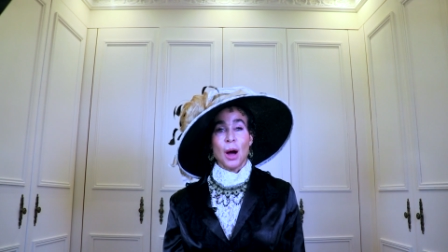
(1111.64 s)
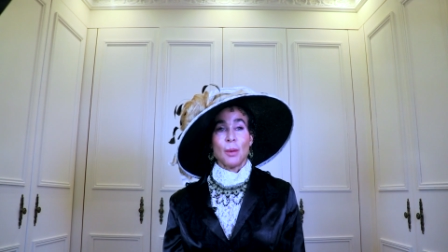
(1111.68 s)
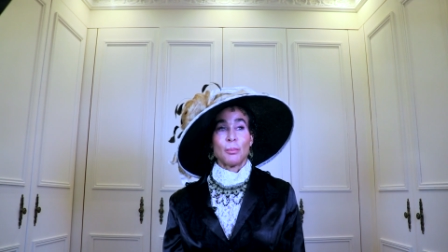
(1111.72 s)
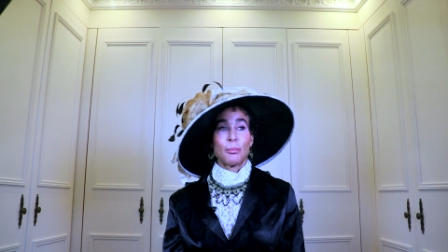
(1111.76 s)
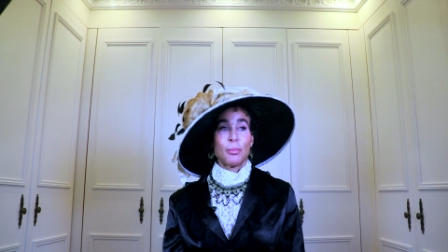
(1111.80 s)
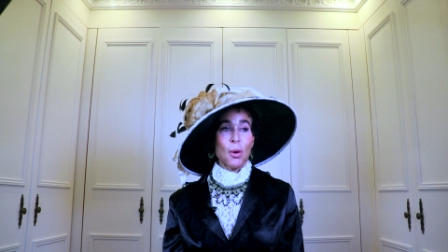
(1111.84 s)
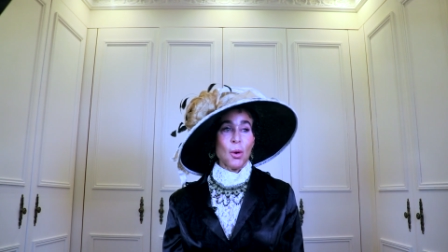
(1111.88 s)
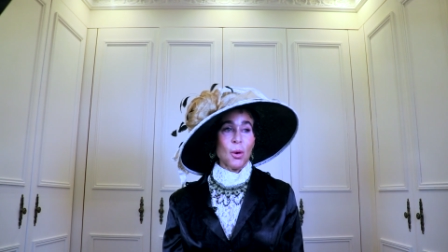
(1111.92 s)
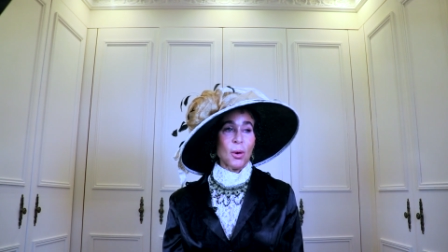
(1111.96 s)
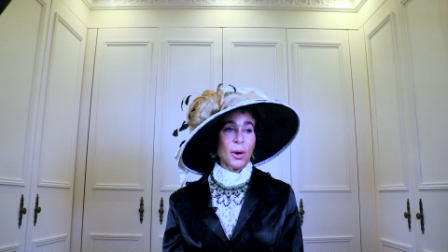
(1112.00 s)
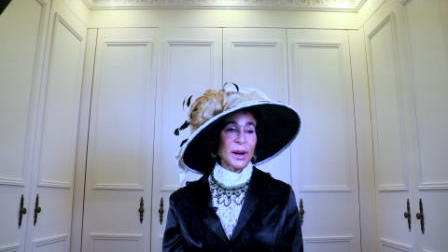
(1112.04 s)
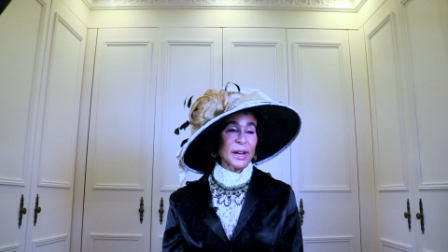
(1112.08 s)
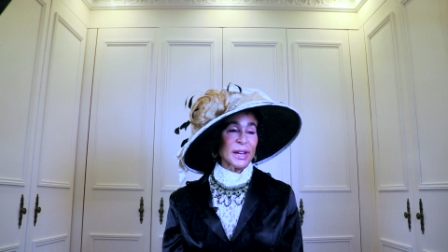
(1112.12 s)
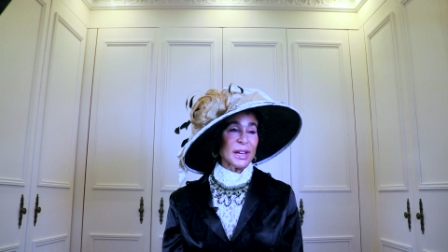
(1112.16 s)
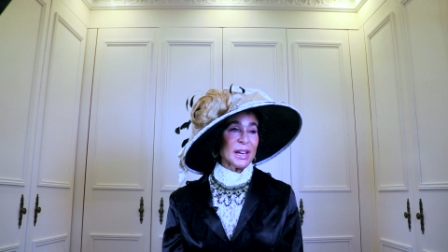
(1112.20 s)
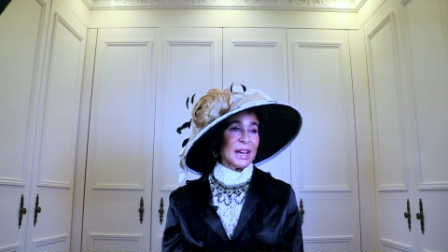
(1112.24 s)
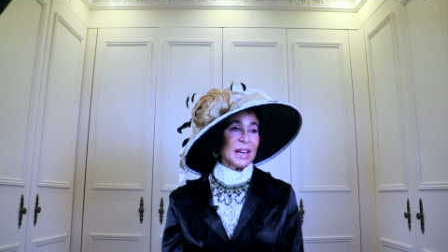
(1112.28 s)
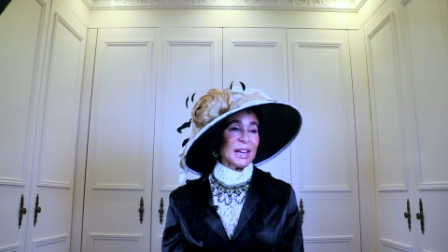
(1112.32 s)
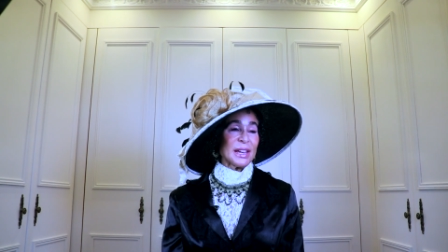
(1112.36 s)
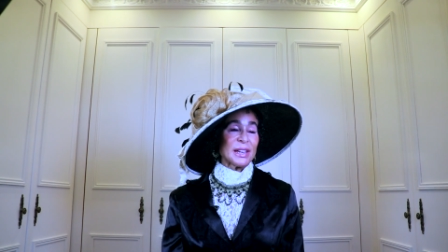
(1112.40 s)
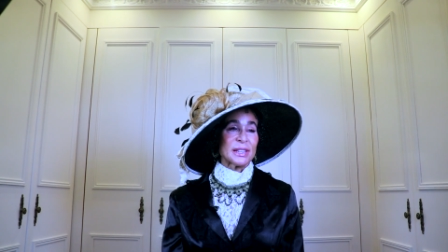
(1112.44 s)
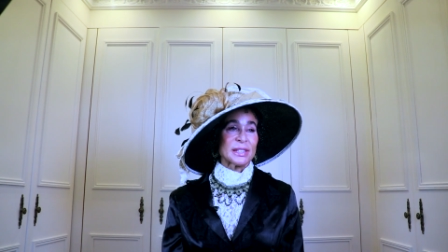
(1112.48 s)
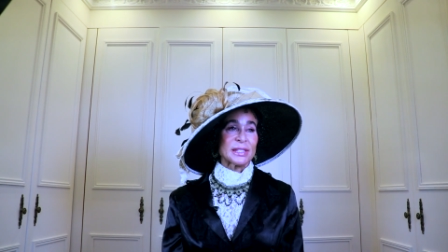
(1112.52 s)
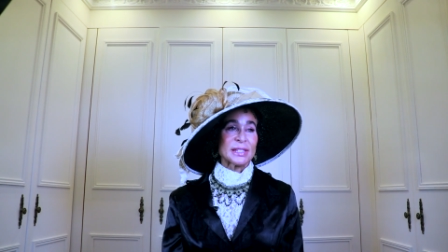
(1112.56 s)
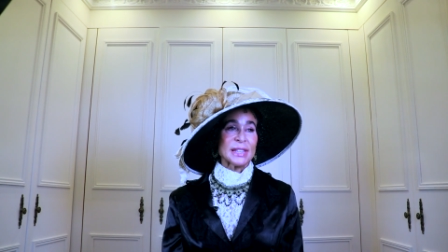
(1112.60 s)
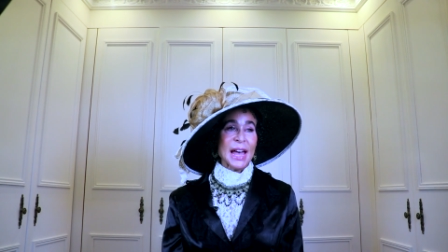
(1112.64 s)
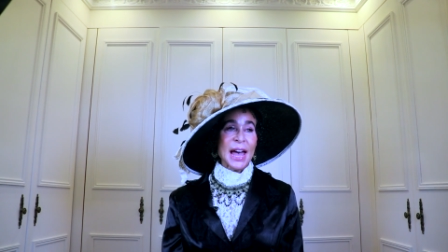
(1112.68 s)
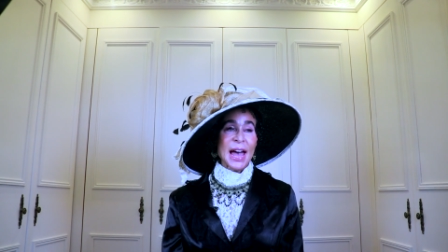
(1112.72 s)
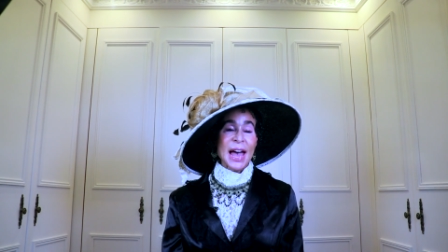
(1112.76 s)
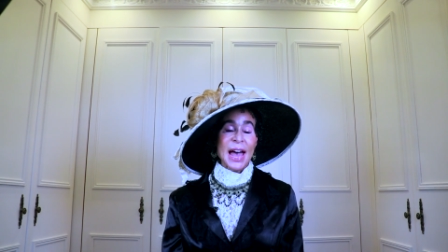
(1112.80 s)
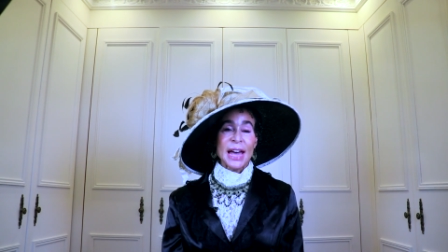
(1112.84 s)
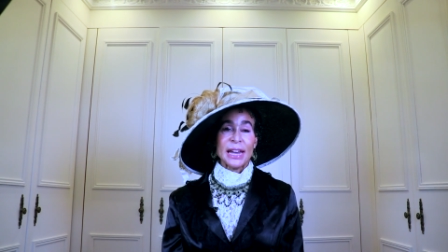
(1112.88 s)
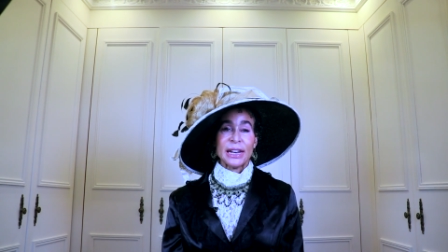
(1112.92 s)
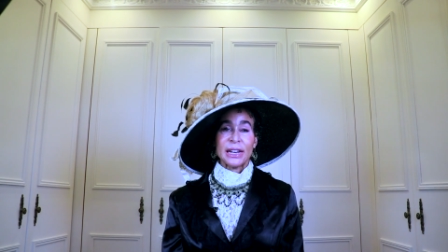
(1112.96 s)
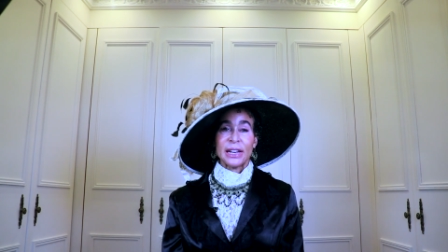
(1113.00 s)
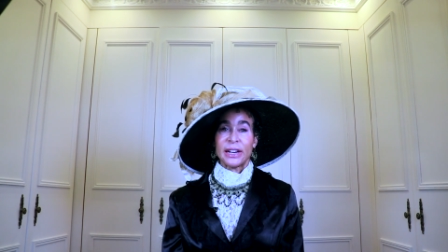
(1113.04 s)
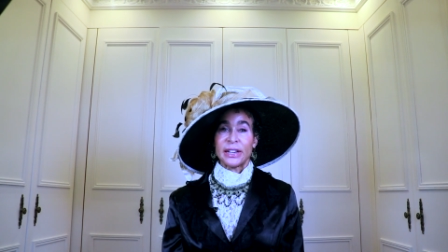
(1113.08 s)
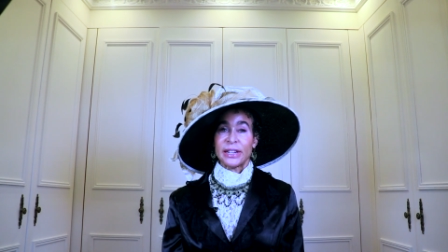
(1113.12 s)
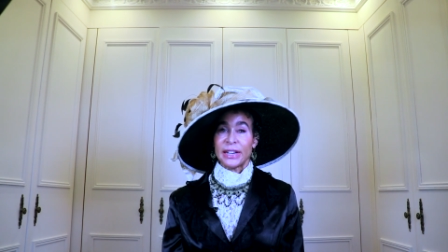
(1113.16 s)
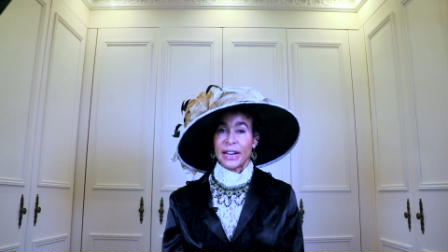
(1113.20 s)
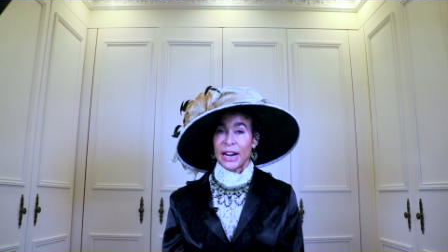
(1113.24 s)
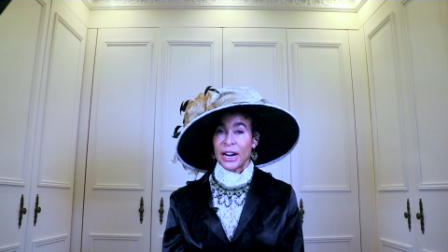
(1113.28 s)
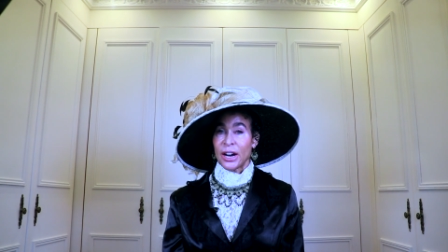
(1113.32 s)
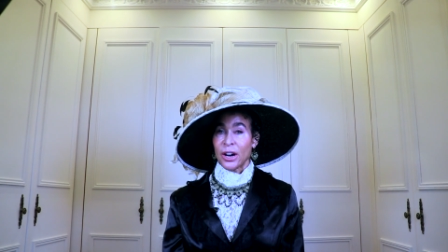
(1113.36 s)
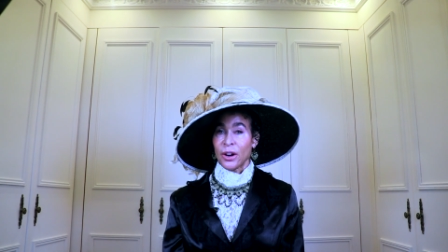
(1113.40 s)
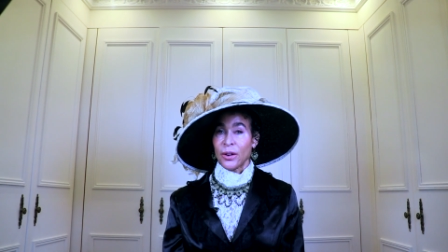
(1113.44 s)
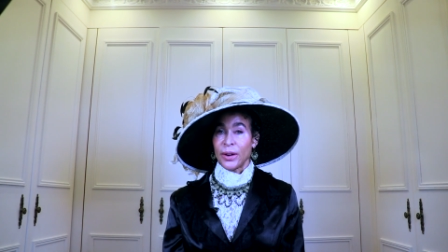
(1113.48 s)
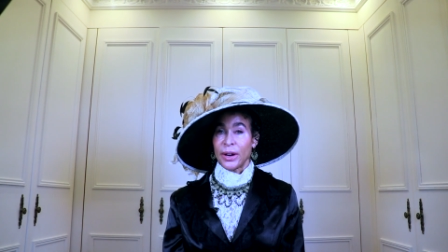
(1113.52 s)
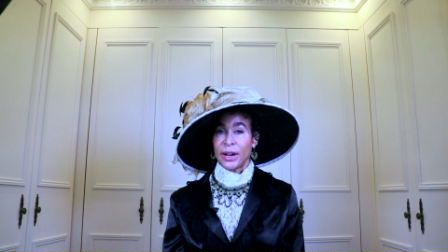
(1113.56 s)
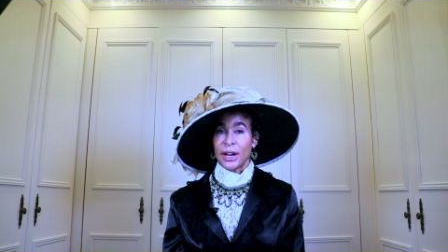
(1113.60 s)
Boy, is that an
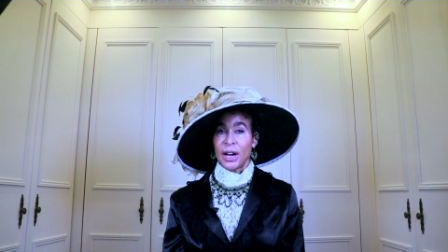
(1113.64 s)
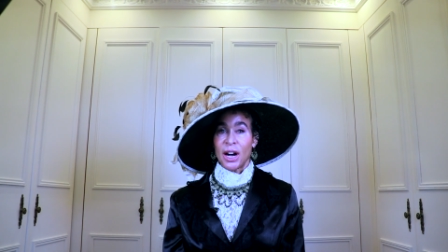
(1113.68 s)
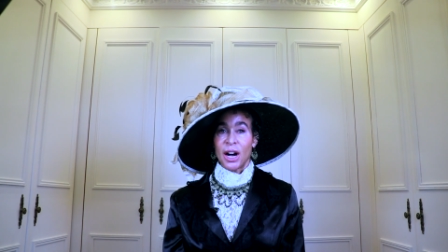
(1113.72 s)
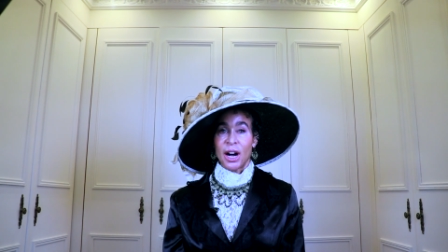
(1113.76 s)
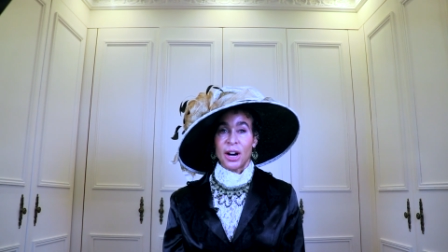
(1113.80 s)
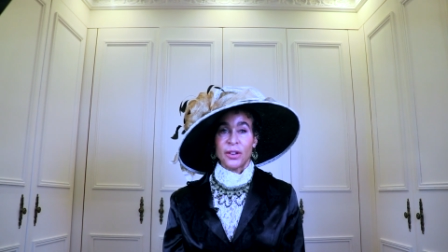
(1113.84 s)
area